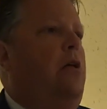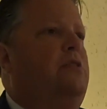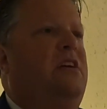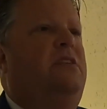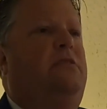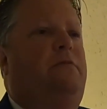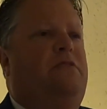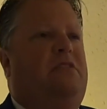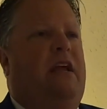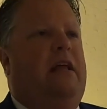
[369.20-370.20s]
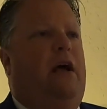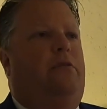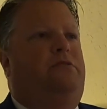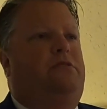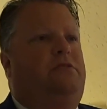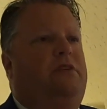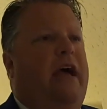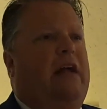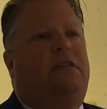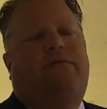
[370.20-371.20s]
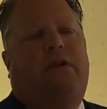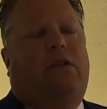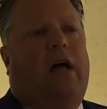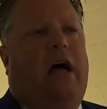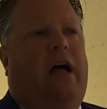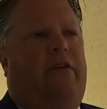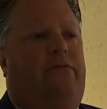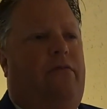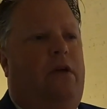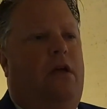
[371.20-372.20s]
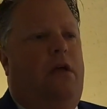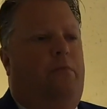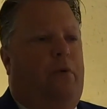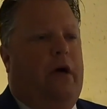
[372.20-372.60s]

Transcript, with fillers: politics of the state house is active and alive,